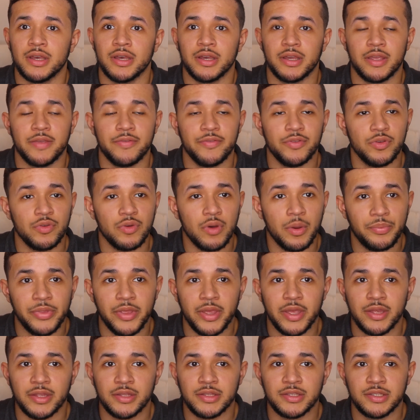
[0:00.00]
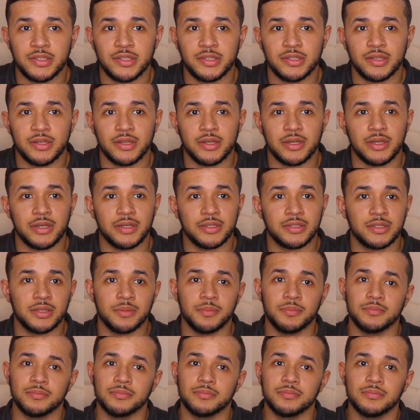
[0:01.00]
giving you updates,
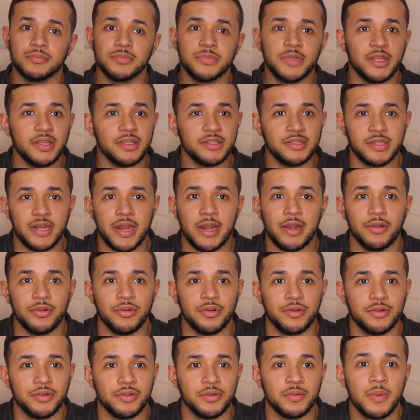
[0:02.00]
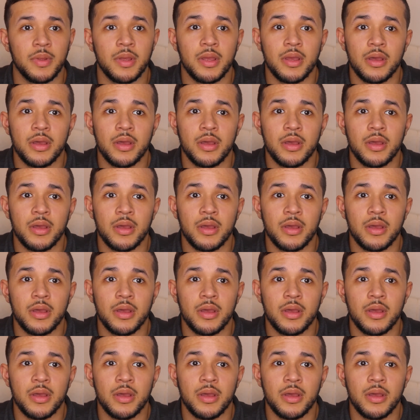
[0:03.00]
some things that I learned